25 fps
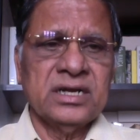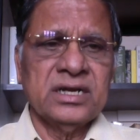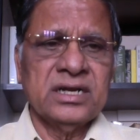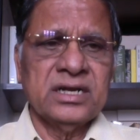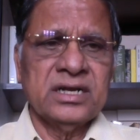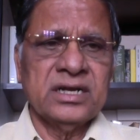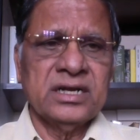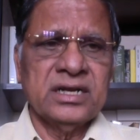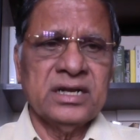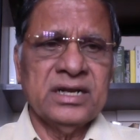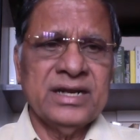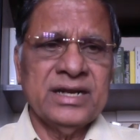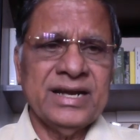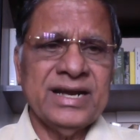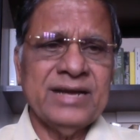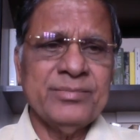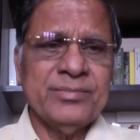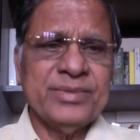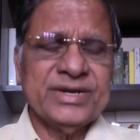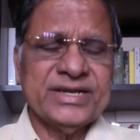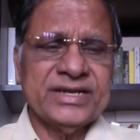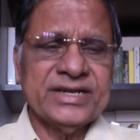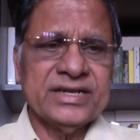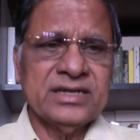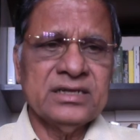
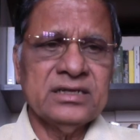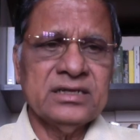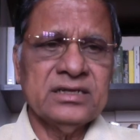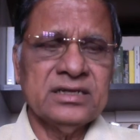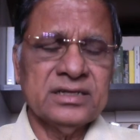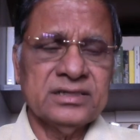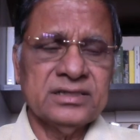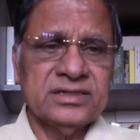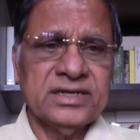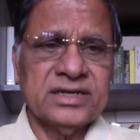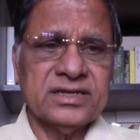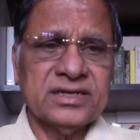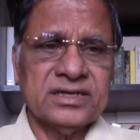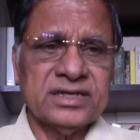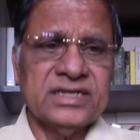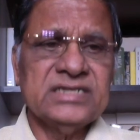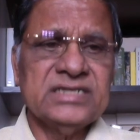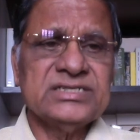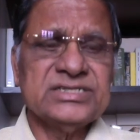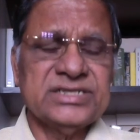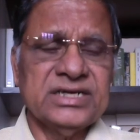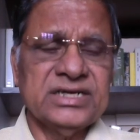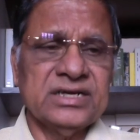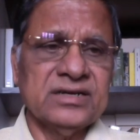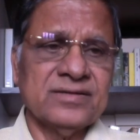inhabiting in that
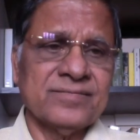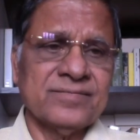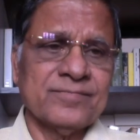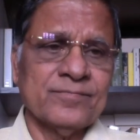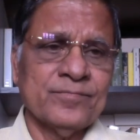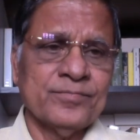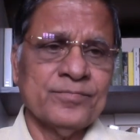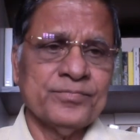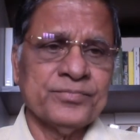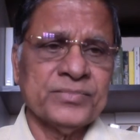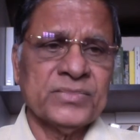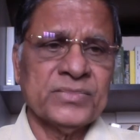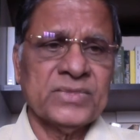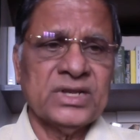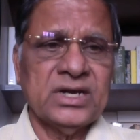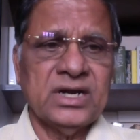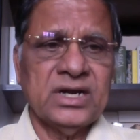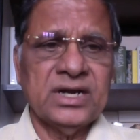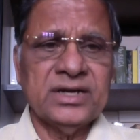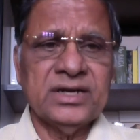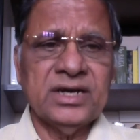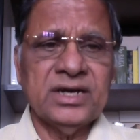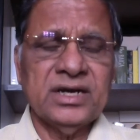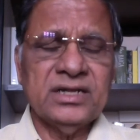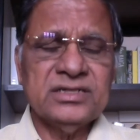region,
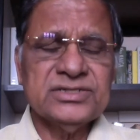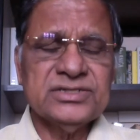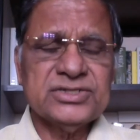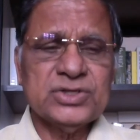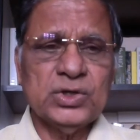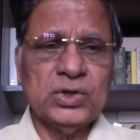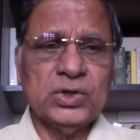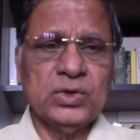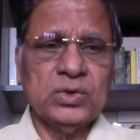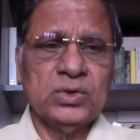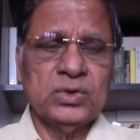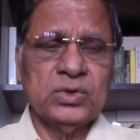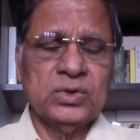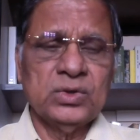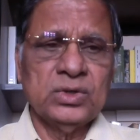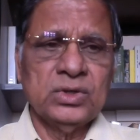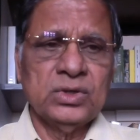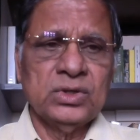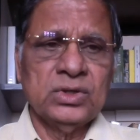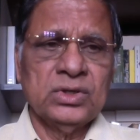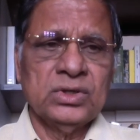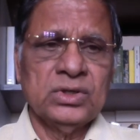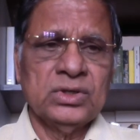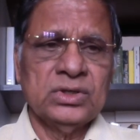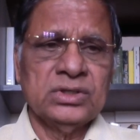and also
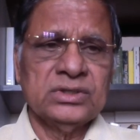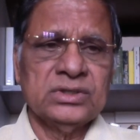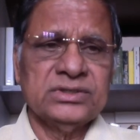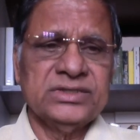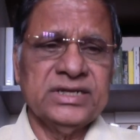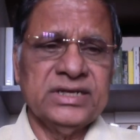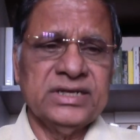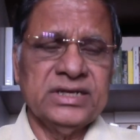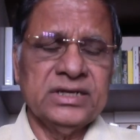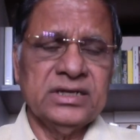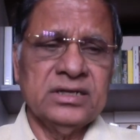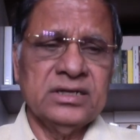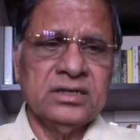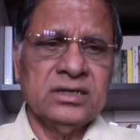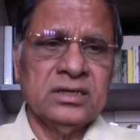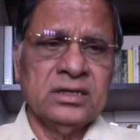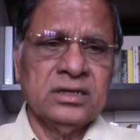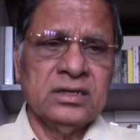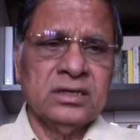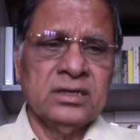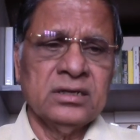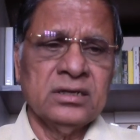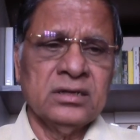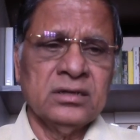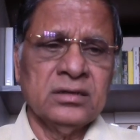the
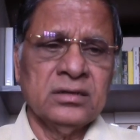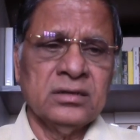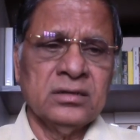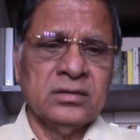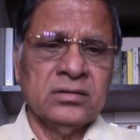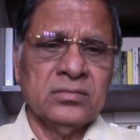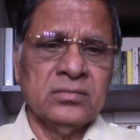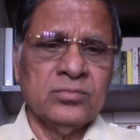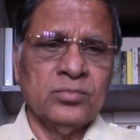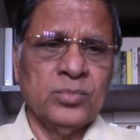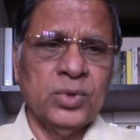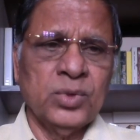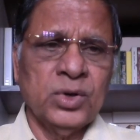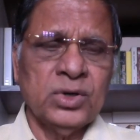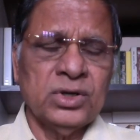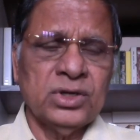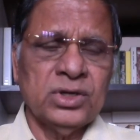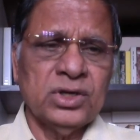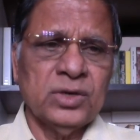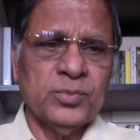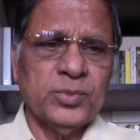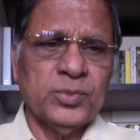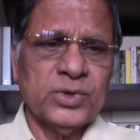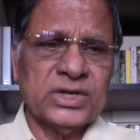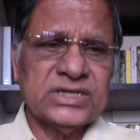
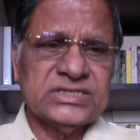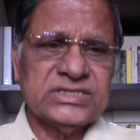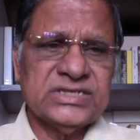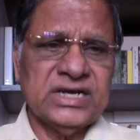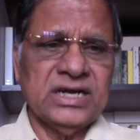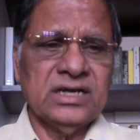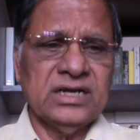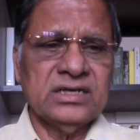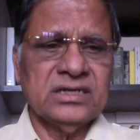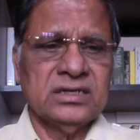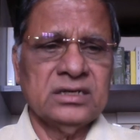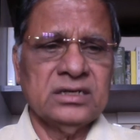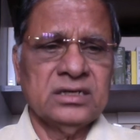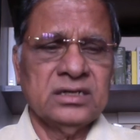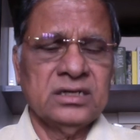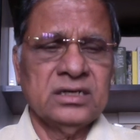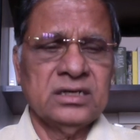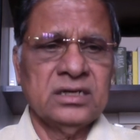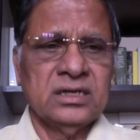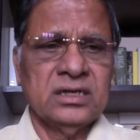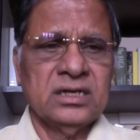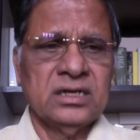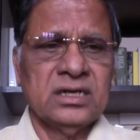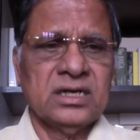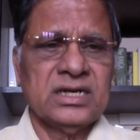Bondo Porja
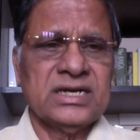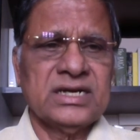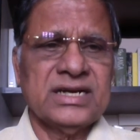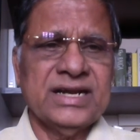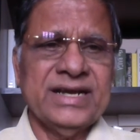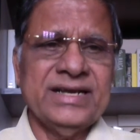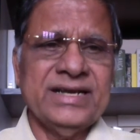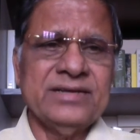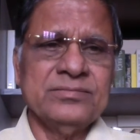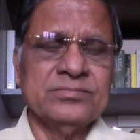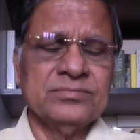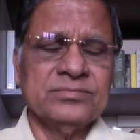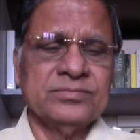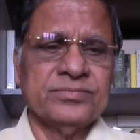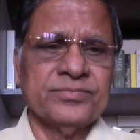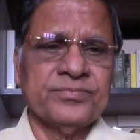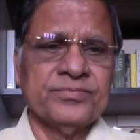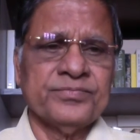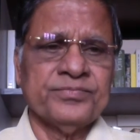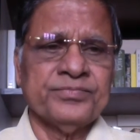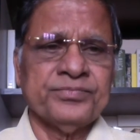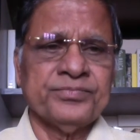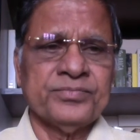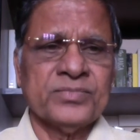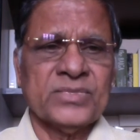claim
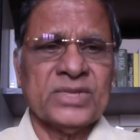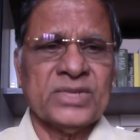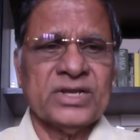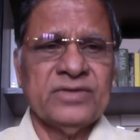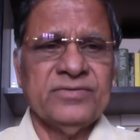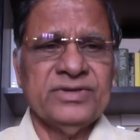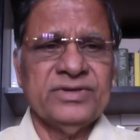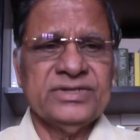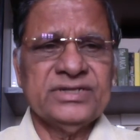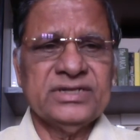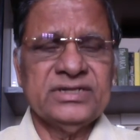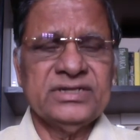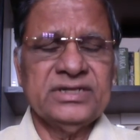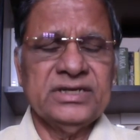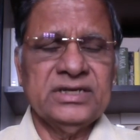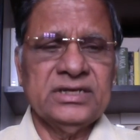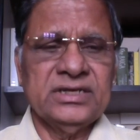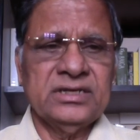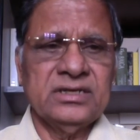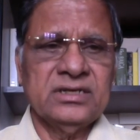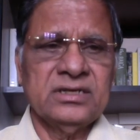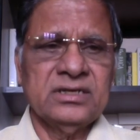with the